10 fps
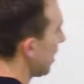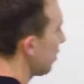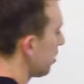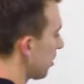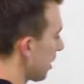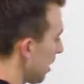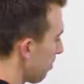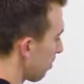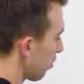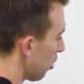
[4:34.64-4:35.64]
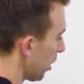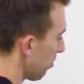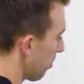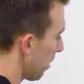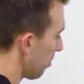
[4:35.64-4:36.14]
And then you just keep
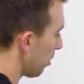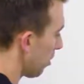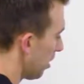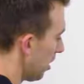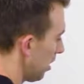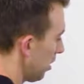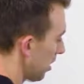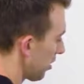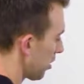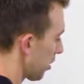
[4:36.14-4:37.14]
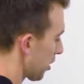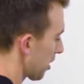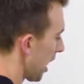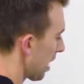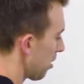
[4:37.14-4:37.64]
enrolling people because you're
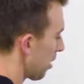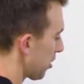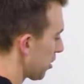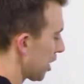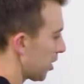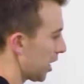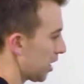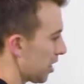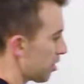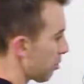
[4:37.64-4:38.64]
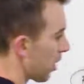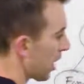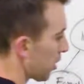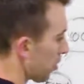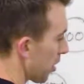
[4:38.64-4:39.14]
excited about sharing these
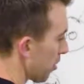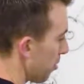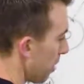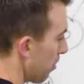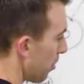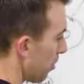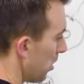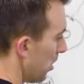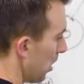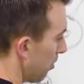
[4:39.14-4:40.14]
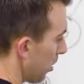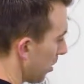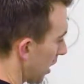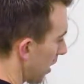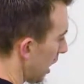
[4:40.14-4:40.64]
products with other people and
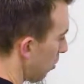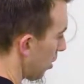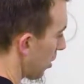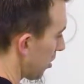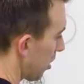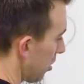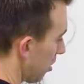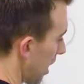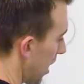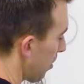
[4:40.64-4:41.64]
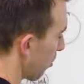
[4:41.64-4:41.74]
building a network. So you just